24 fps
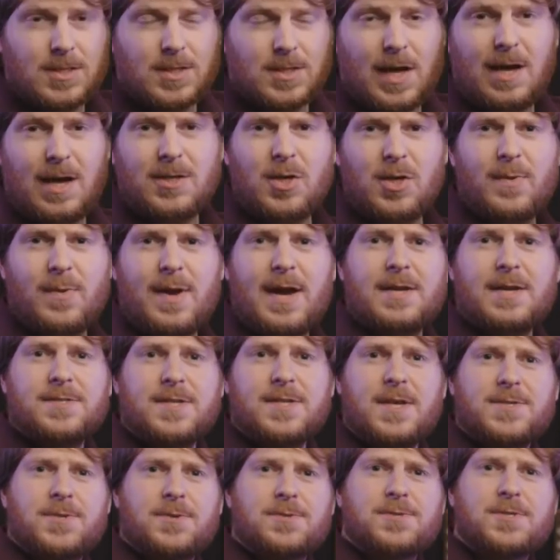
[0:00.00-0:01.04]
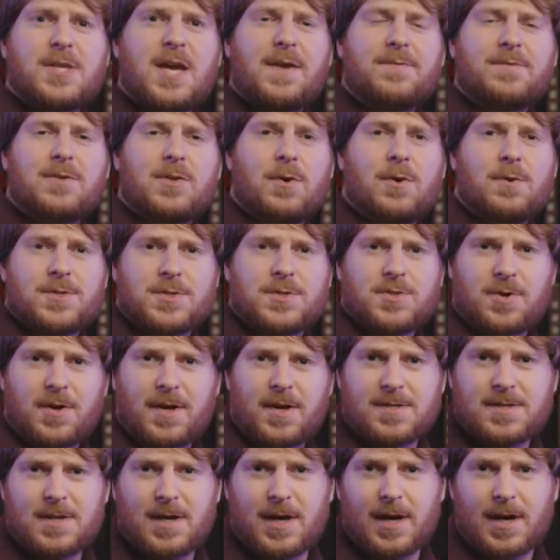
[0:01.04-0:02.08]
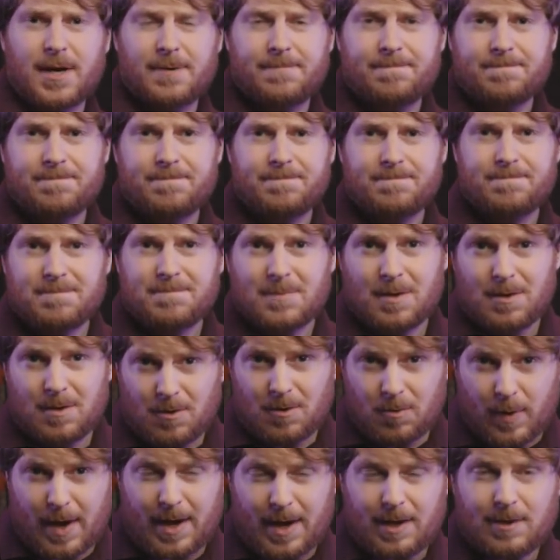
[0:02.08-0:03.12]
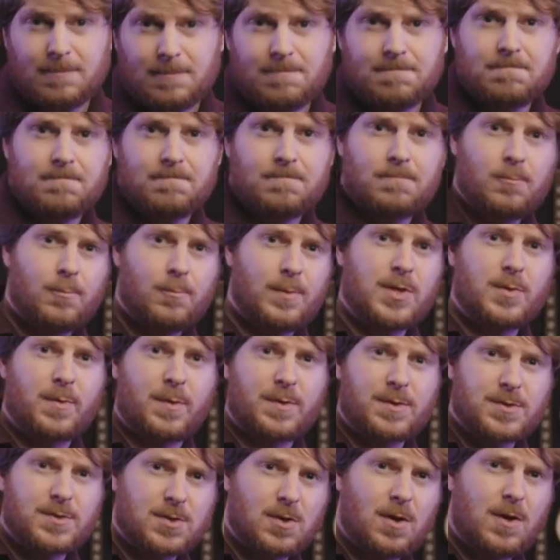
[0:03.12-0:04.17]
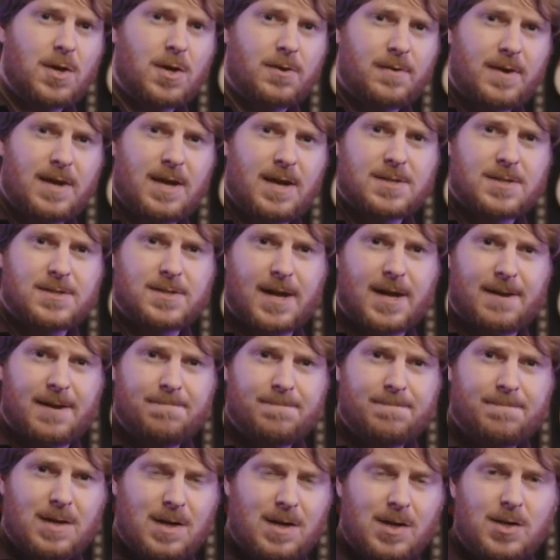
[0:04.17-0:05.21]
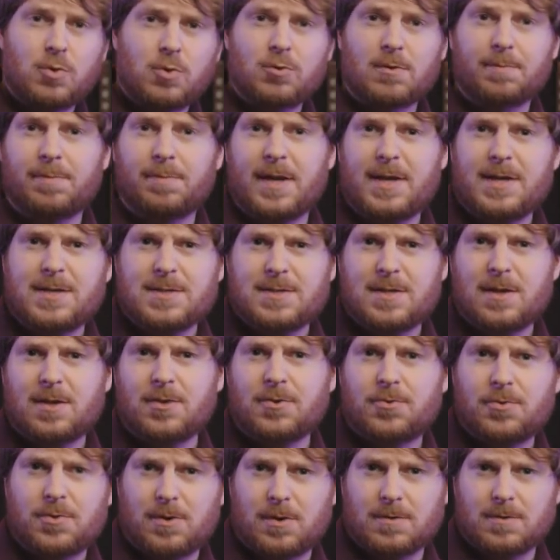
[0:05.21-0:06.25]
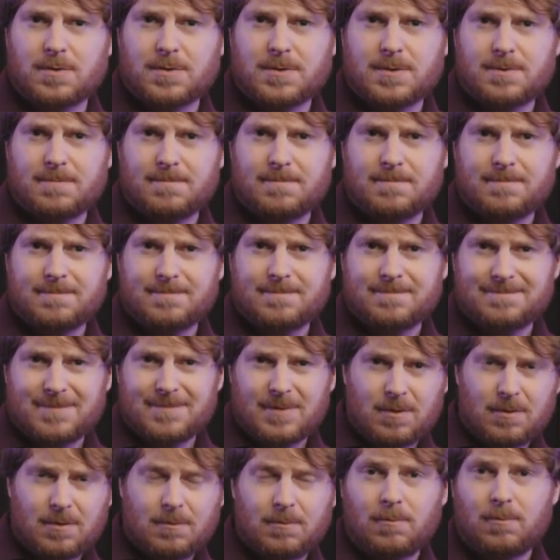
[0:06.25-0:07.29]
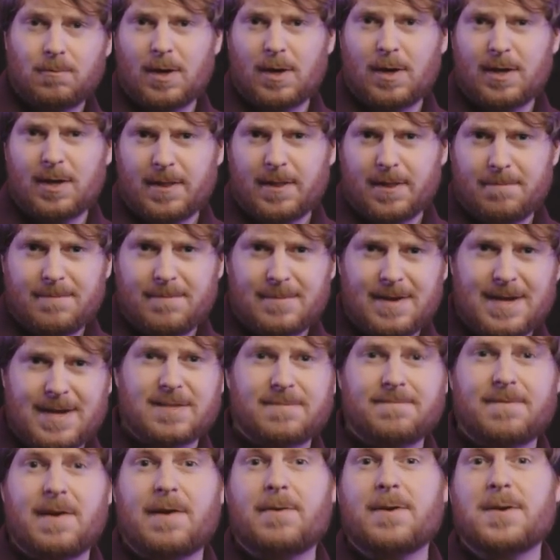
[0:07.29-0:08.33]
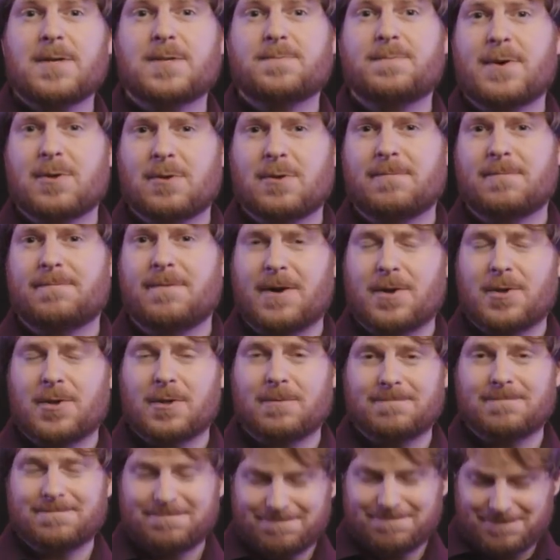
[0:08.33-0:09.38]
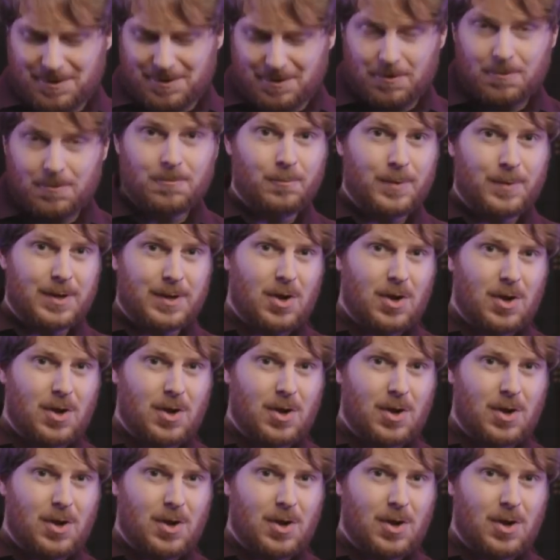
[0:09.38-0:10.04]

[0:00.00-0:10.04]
So how do you access your saved tones on your guitar? Well, when you install your ESM, you replace the controls. One of them has a very special function. We